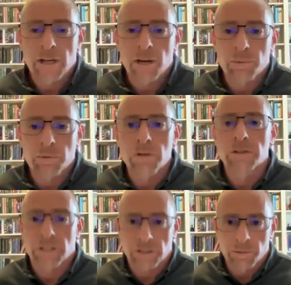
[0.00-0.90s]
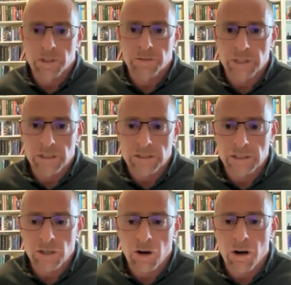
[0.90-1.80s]
approach to the book of Judges.
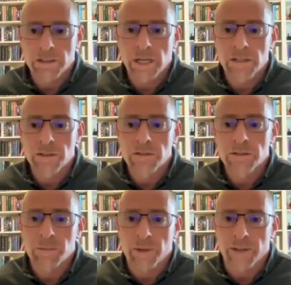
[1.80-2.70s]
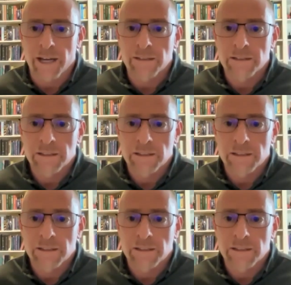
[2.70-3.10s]
It's hard to mm. undo some of that.